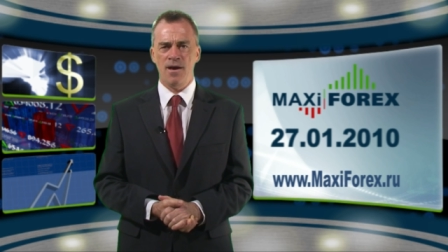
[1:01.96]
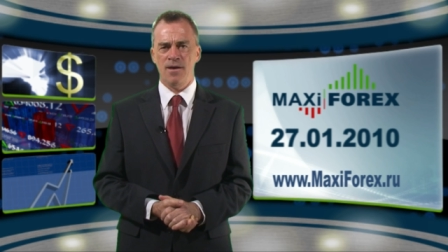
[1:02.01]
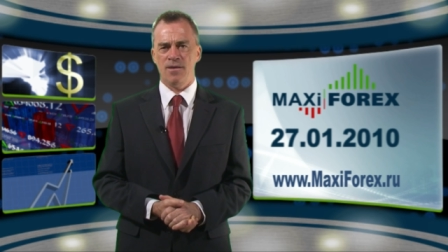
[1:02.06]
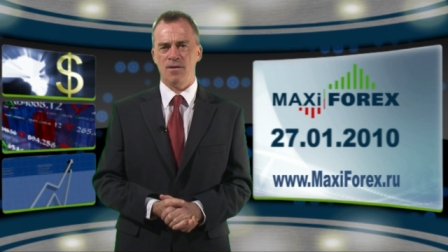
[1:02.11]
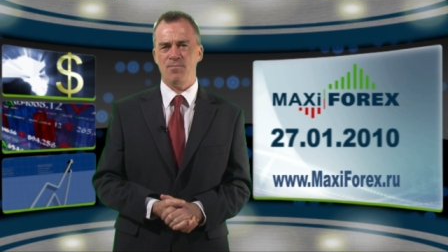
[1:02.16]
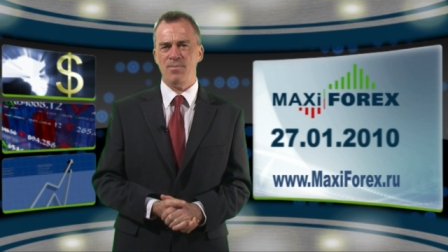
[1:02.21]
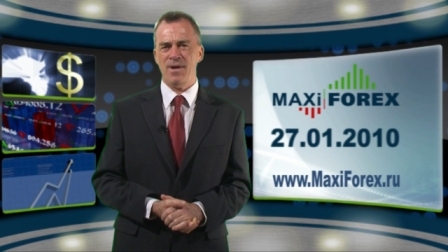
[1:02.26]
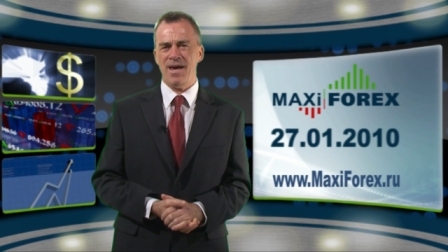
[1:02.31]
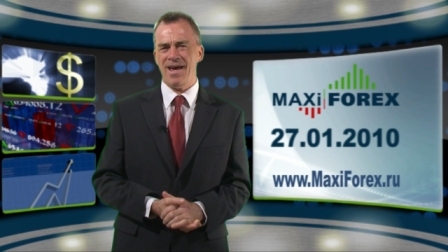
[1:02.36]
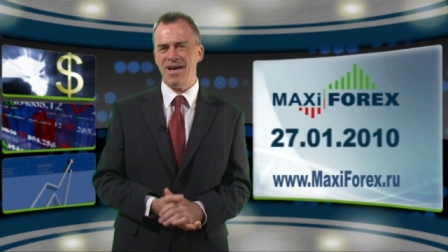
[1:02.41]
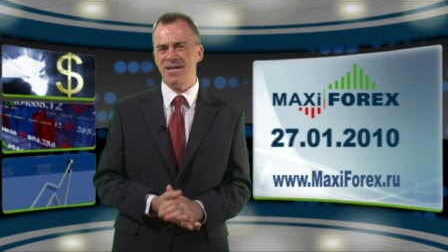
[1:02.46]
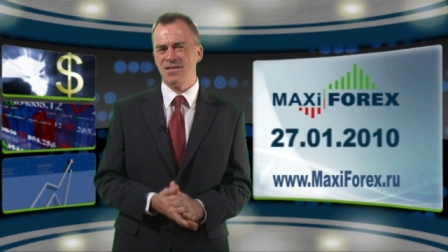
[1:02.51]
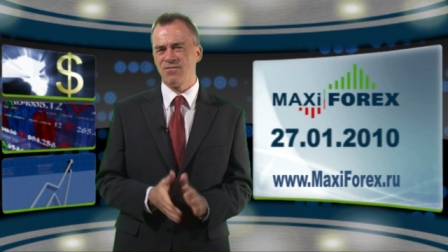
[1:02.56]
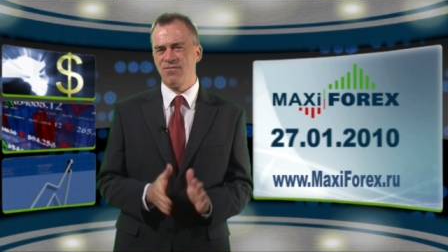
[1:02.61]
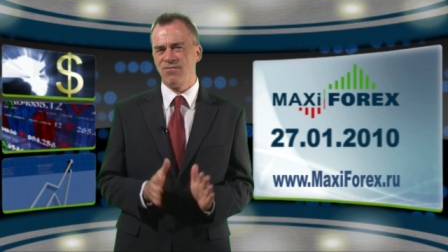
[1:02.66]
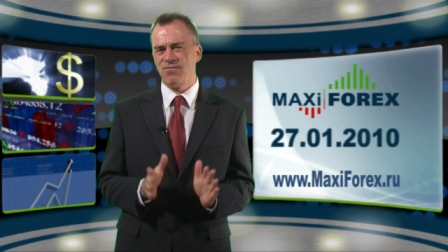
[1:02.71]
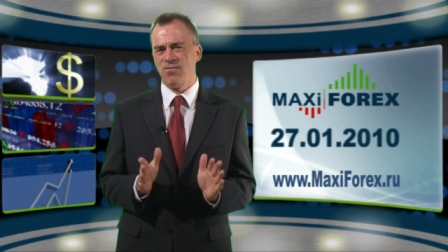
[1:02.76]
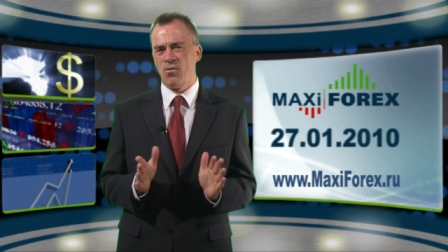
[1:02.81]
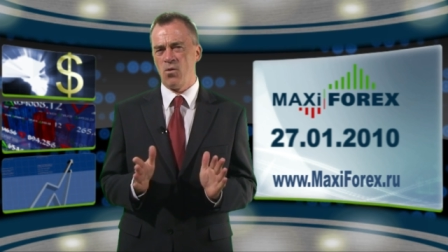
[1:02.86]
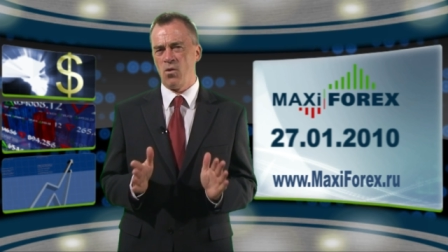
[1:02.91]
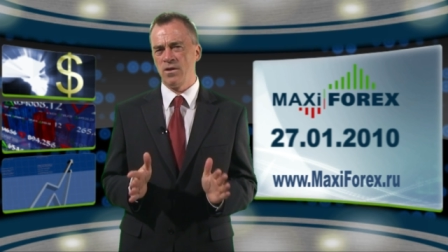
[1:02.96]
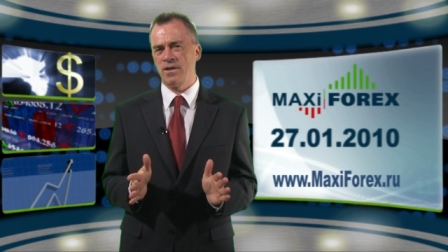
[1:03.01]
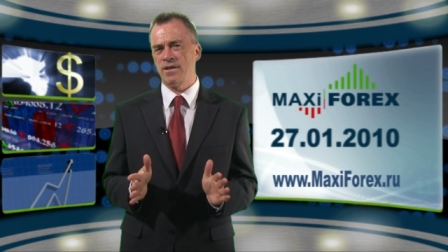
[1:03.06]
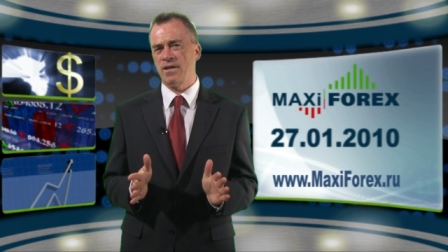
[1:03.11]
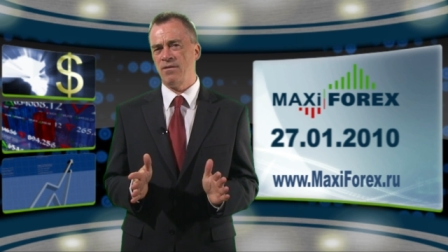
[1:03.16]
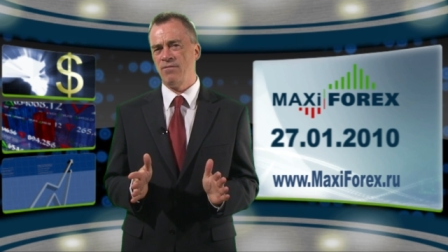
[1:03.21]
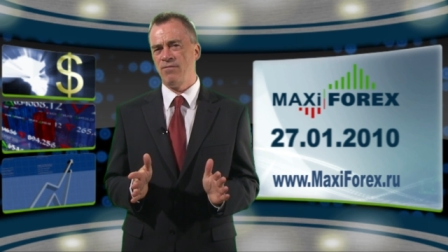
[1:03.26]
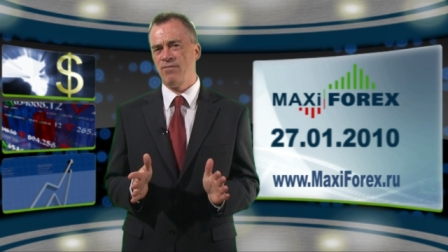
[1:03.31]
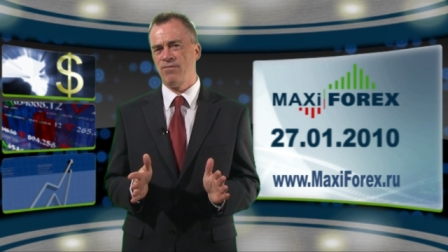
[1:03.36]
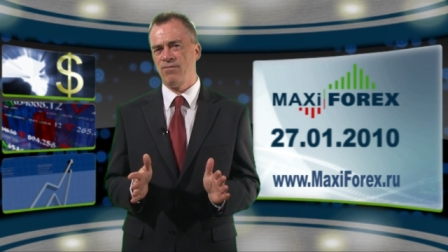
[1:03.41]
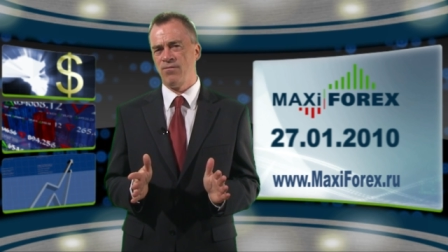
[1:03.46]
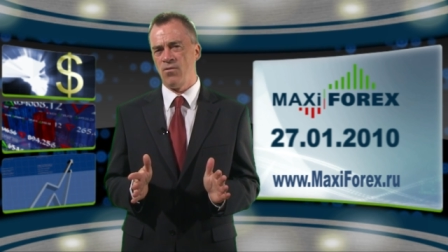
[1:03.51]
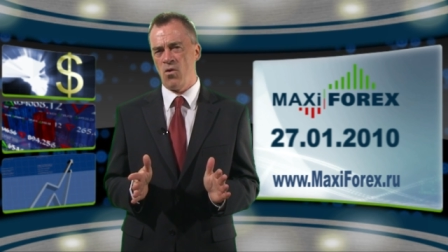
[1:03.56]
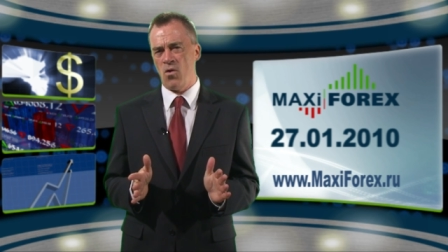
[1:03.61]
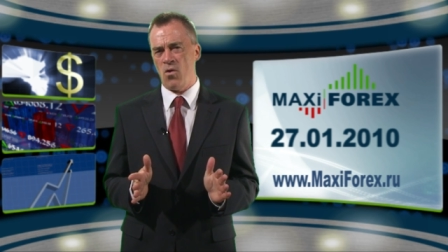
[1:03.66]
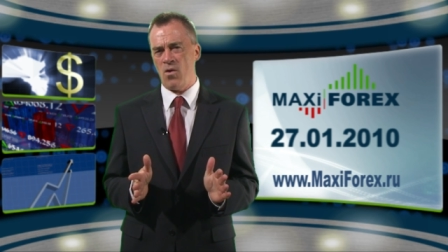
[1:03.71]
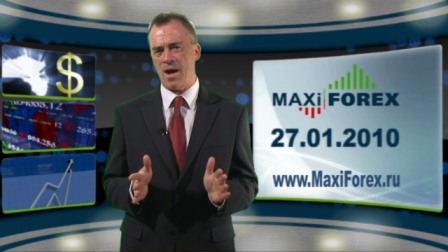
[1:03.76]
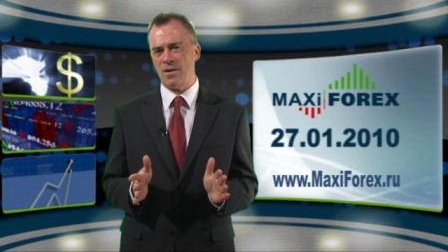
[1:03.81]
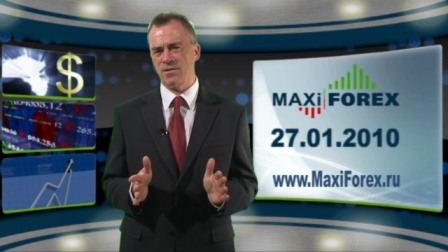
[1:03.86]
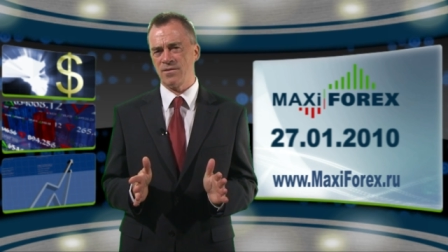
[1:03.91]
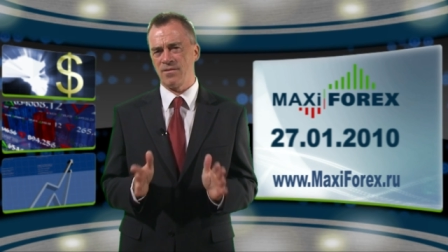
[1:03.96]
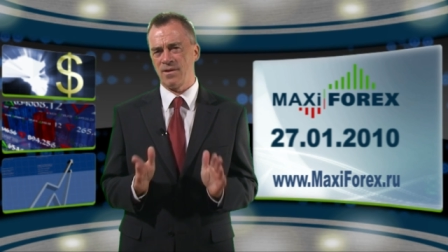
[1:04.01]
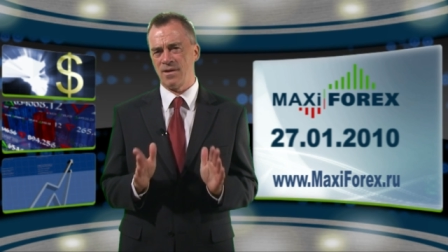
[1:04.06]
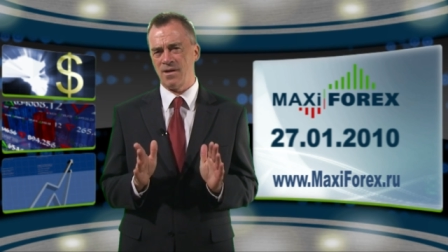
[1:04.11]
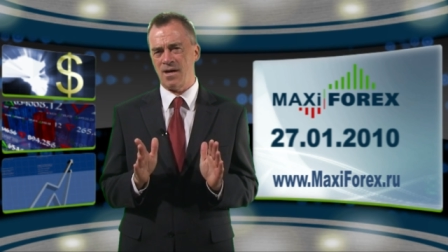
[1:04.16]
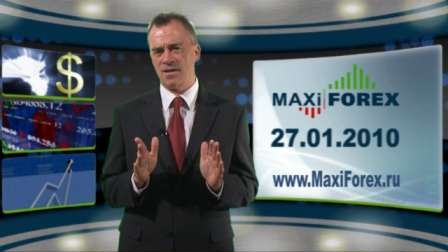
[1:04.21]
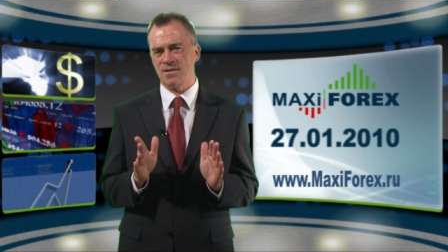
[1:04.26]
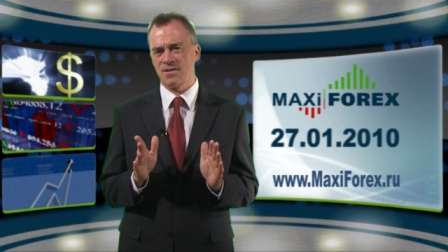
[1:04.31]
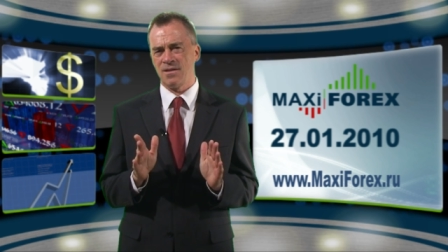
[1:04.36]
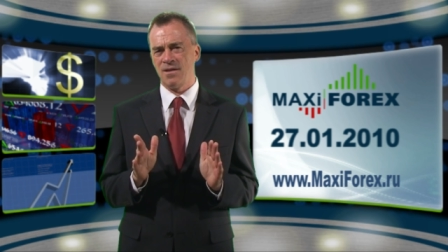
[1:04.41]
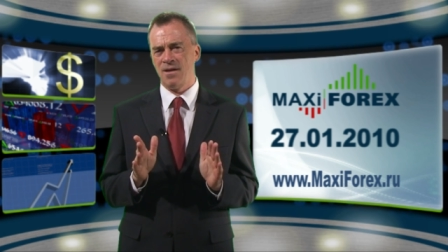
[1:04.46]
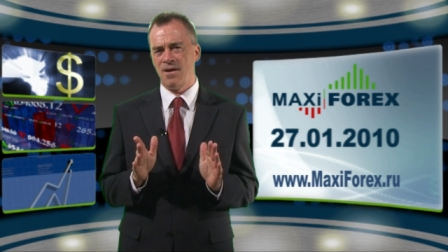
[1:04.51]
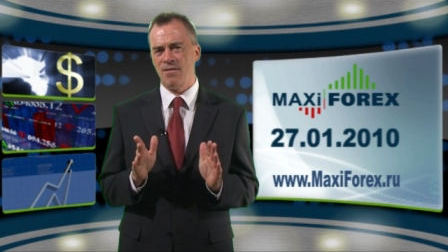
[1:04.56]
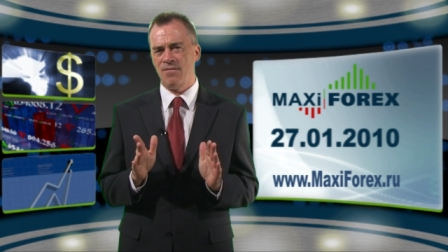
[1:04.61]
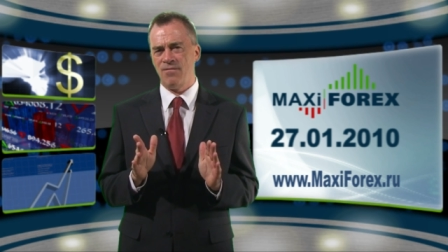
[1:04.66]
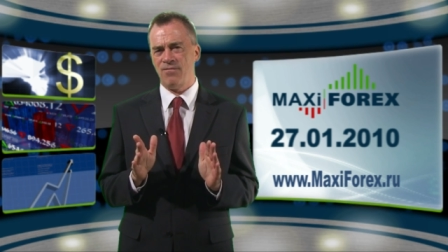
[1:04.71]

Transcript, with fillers: The pair has fallen in four out of the last